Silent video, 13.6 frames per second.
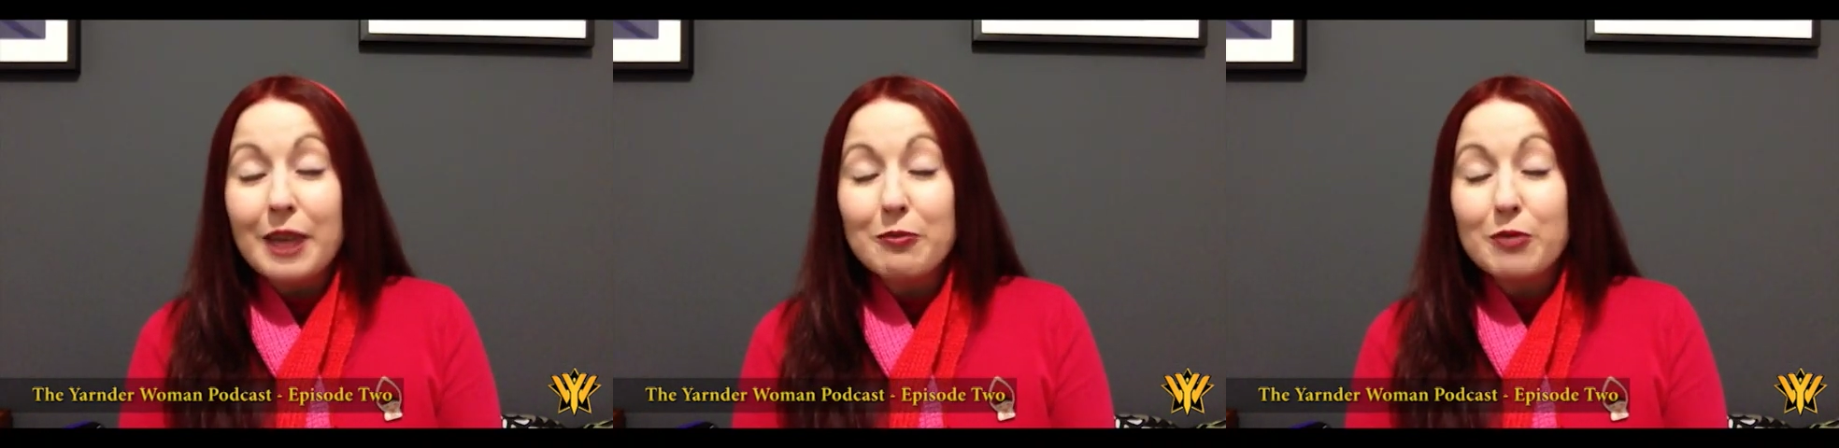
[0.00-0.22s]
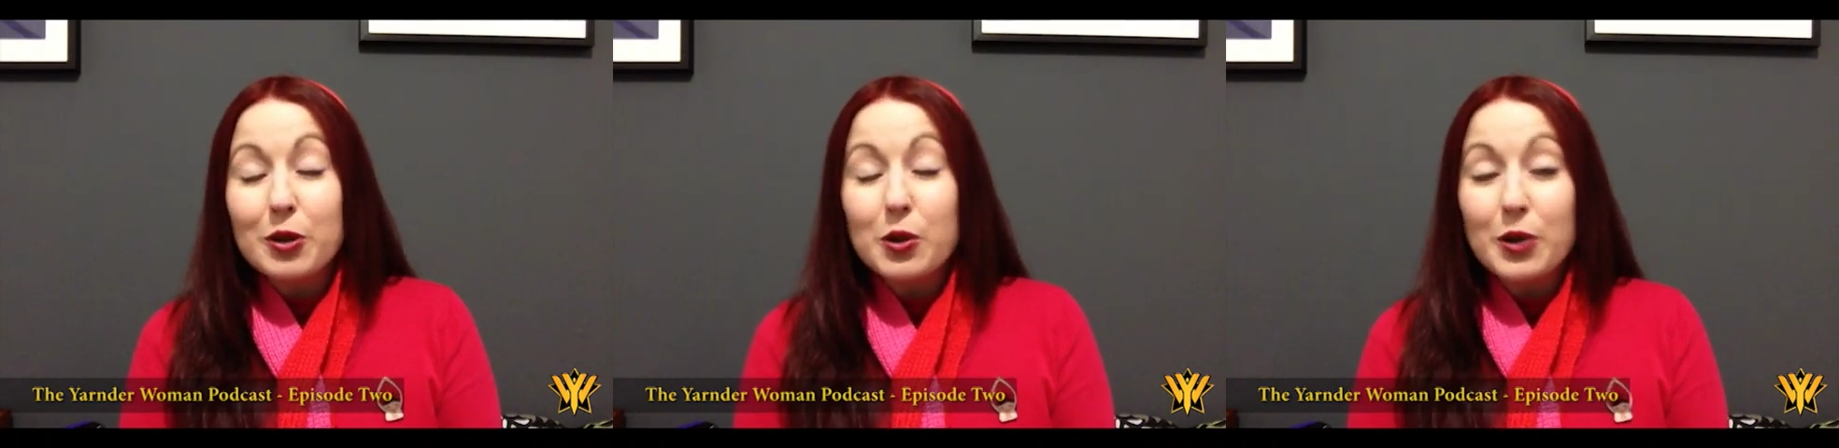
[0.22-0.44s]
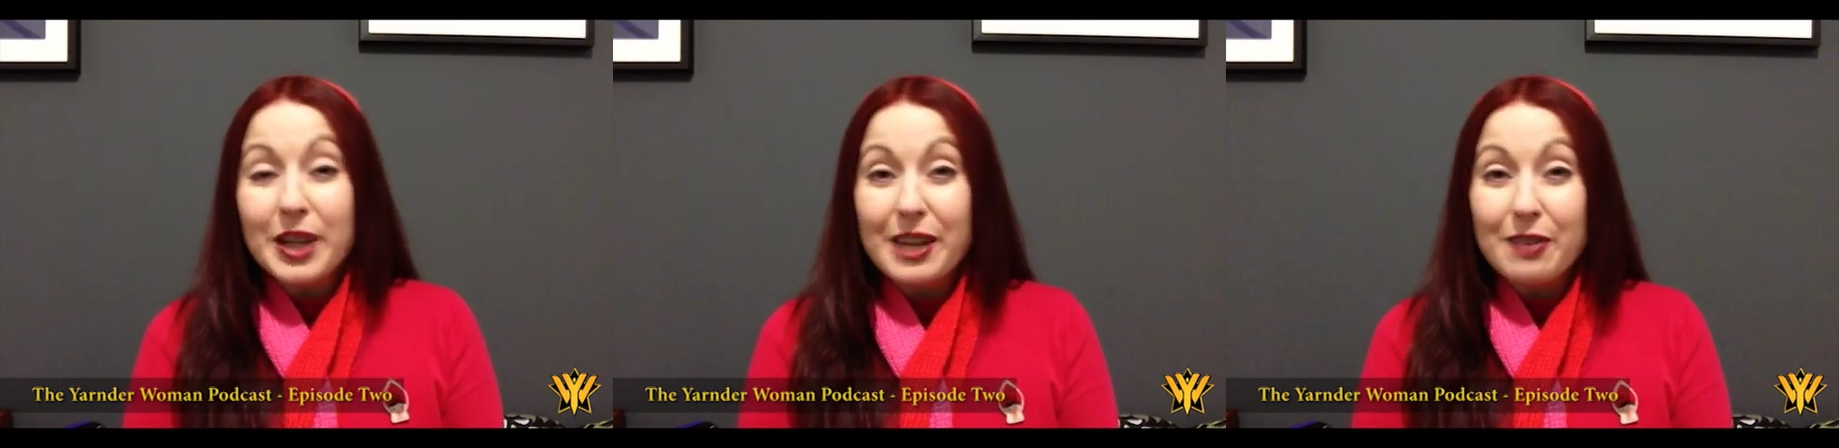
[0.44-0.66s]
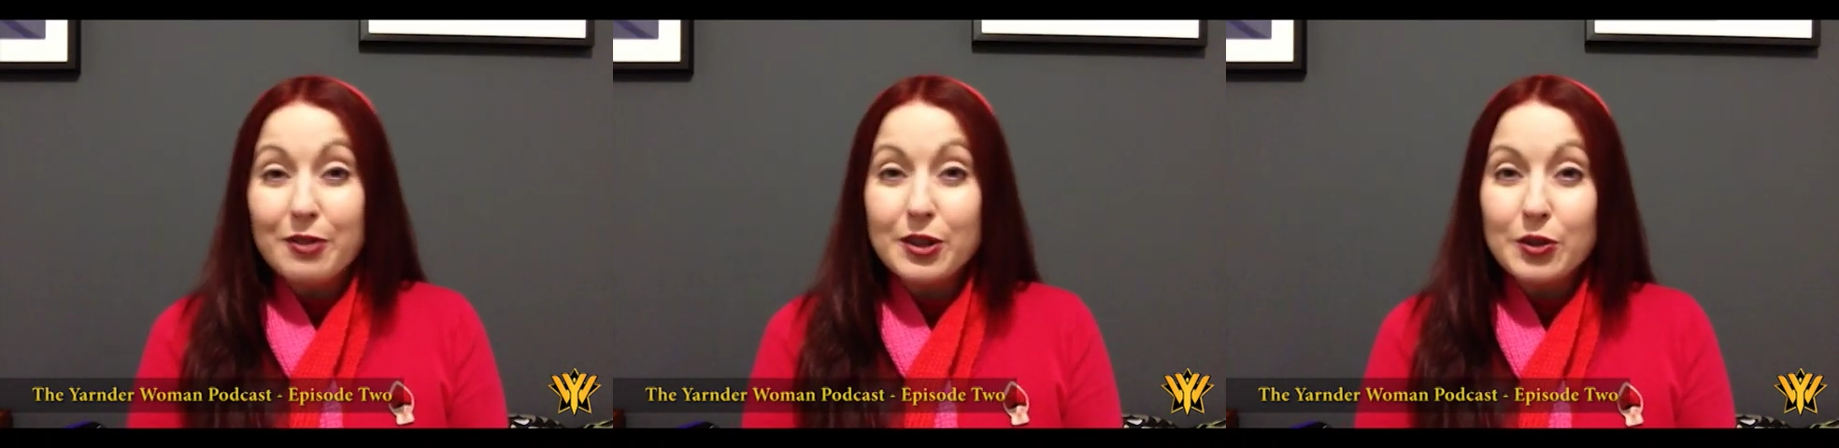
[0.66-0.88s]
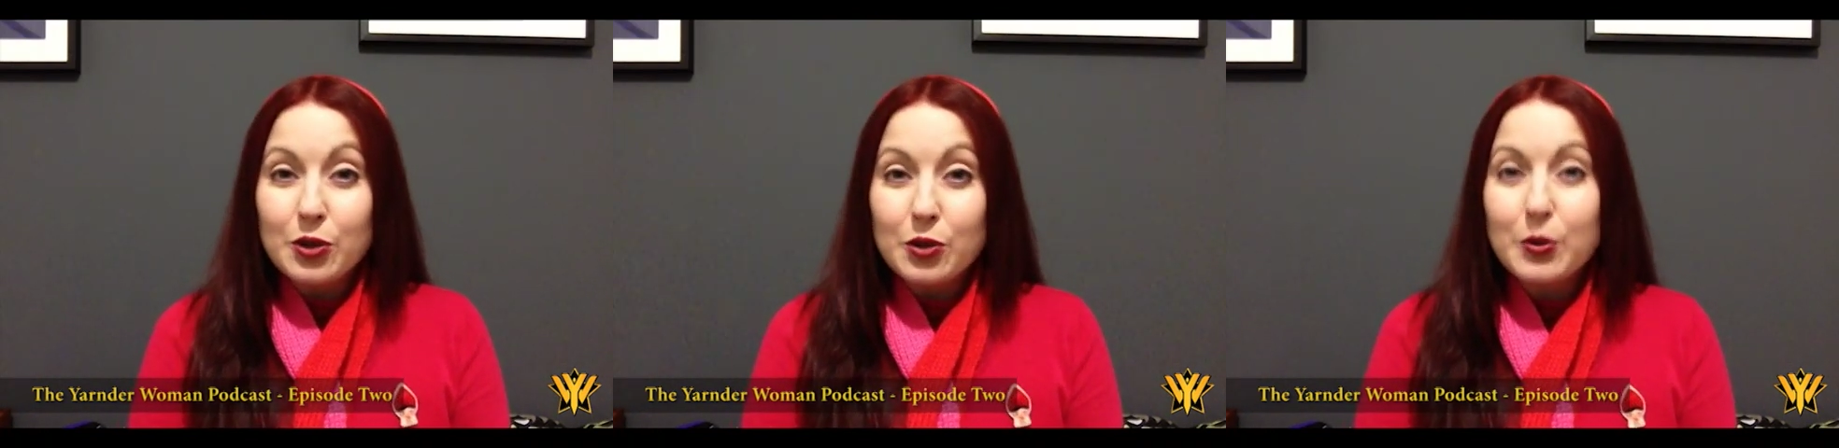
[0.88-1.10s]
recording every
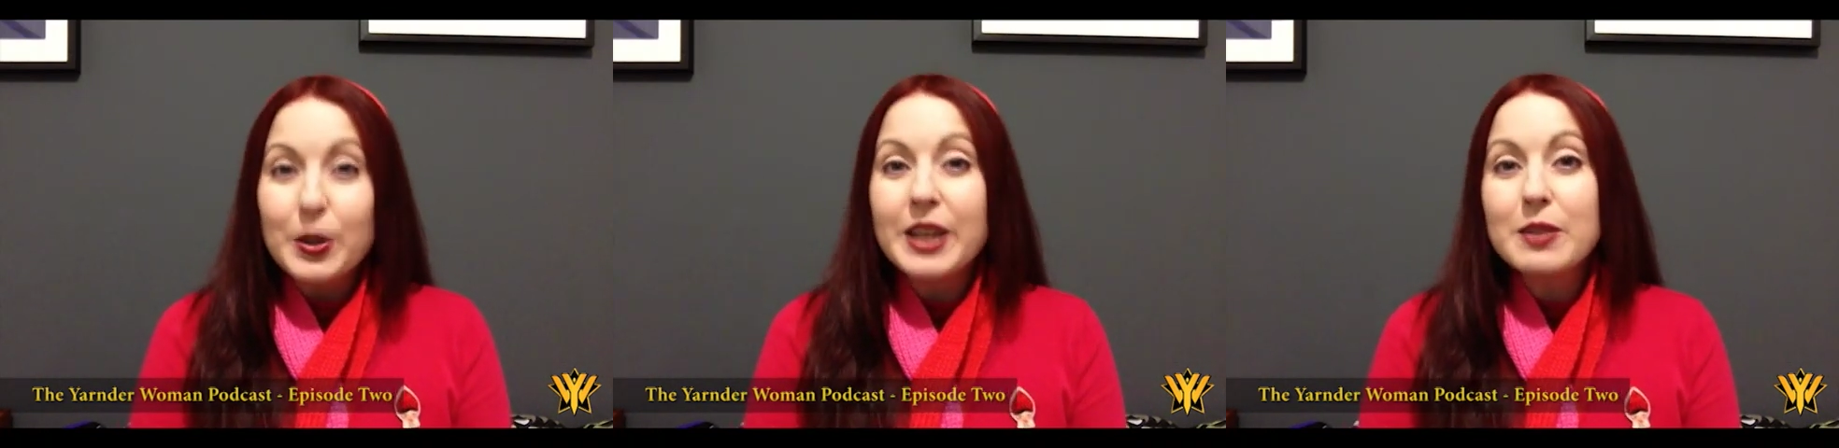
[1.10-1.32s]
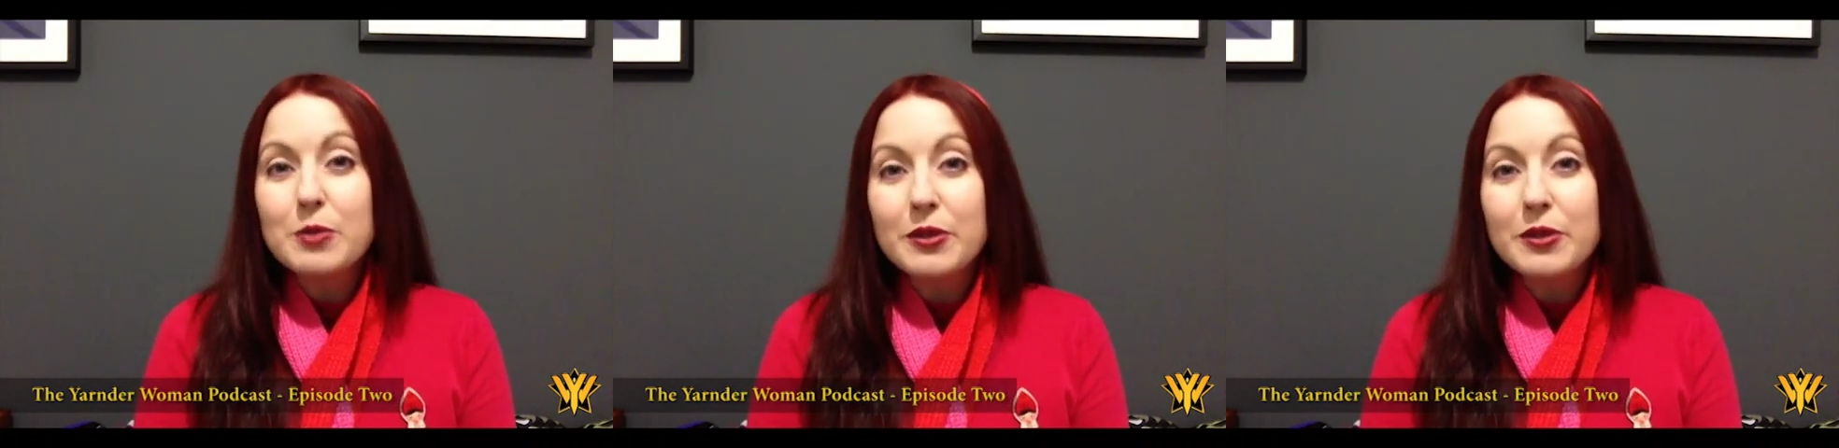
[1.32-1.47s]
2 weeks,